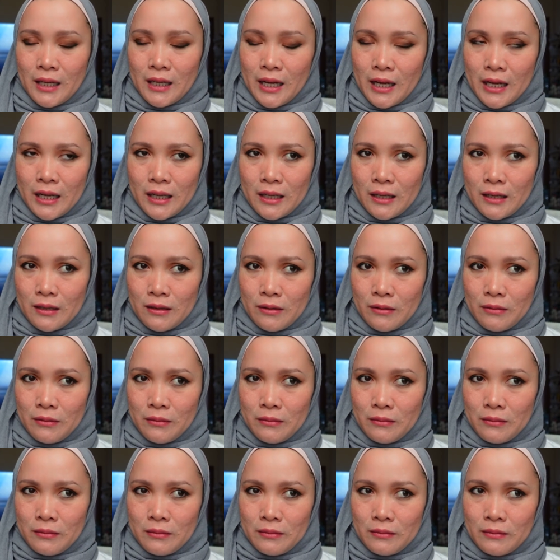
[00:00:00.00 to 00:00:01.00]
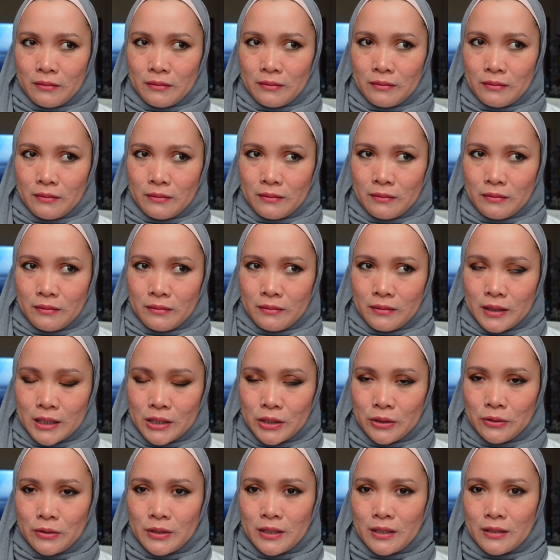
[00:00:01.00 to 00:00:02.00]
I
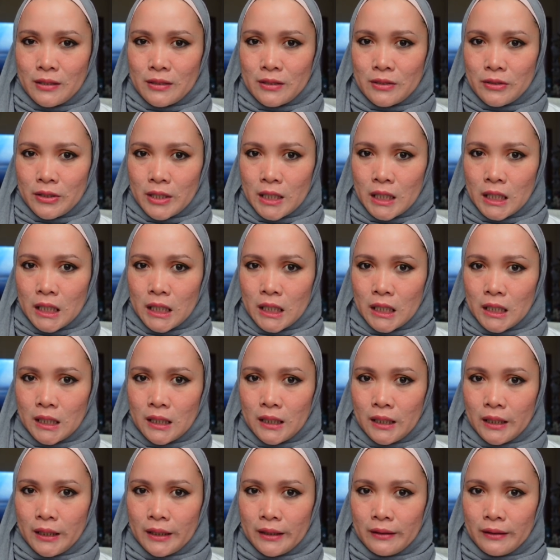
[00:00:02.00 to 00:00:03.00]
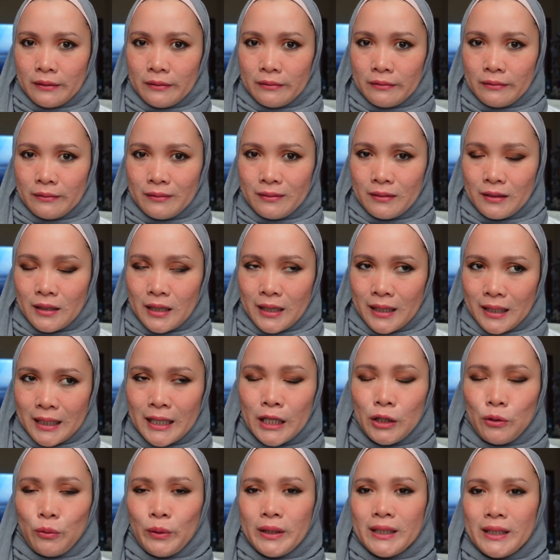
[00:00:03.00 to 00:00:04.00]
was using is really like a
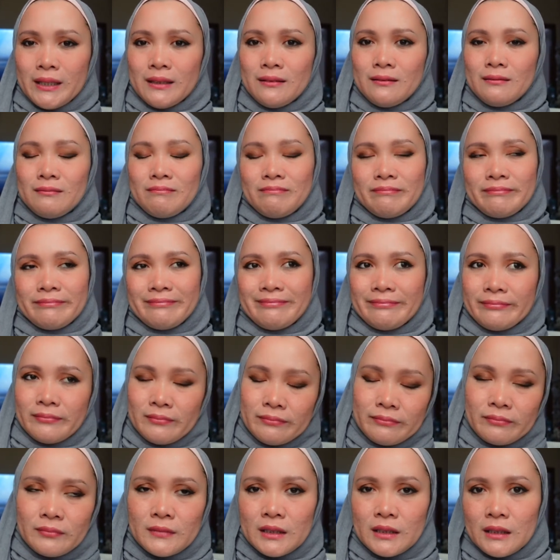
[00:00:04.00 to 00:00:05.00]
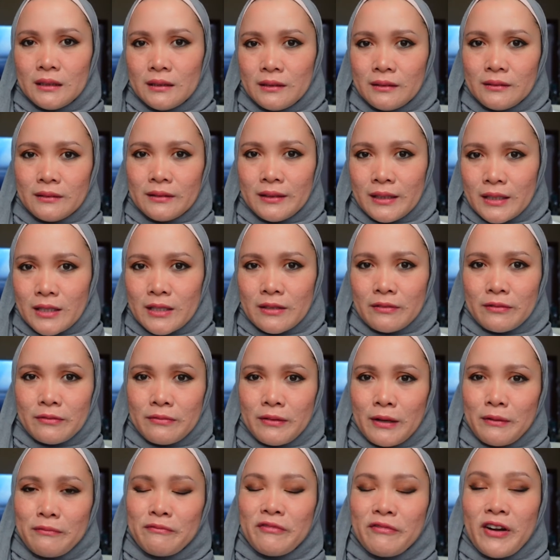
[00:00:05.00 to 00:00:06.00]
clean one. It's
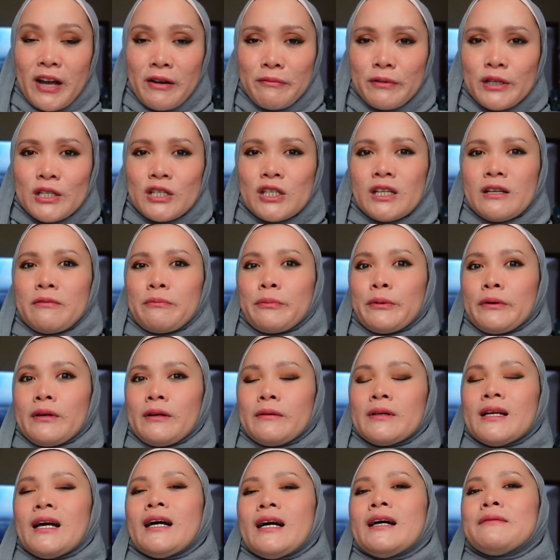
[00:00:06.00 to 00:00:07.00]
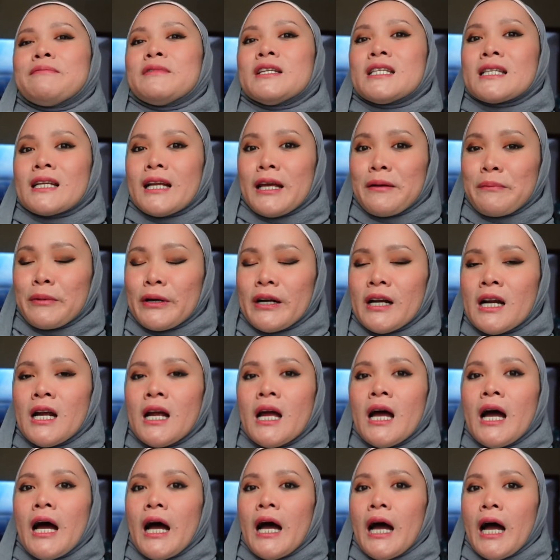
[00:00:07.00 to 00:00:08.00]
from Vimergy program. Disclaimer,
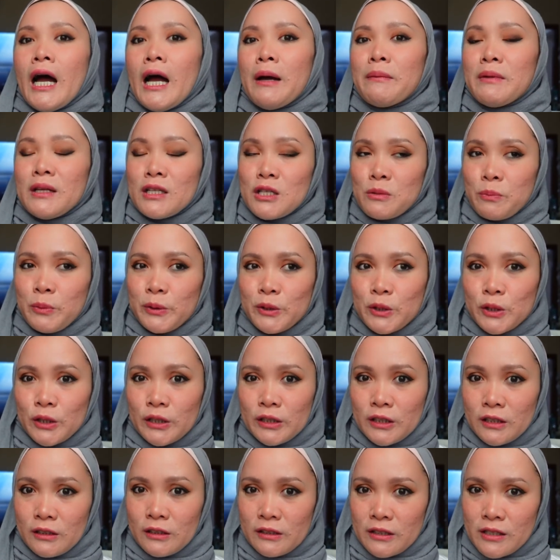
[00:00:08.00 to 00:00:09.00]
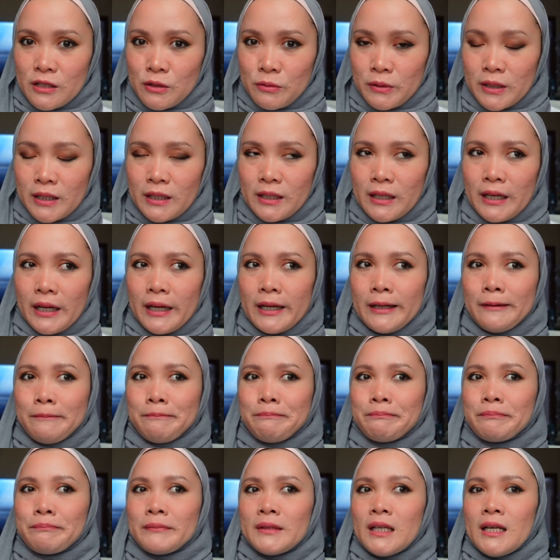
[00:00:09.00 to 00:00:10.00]
I'm not sponsored in this one,
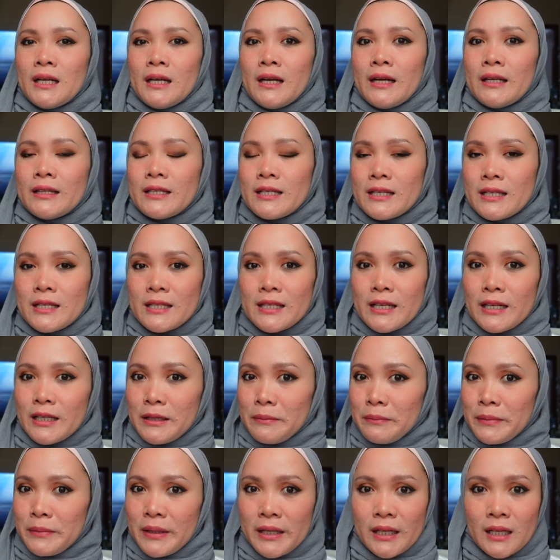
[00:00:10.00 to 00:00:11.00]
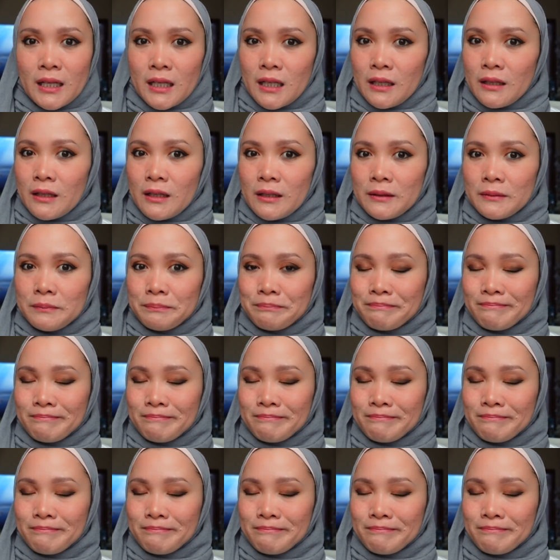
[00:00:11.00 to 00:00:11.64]
and this is not a medical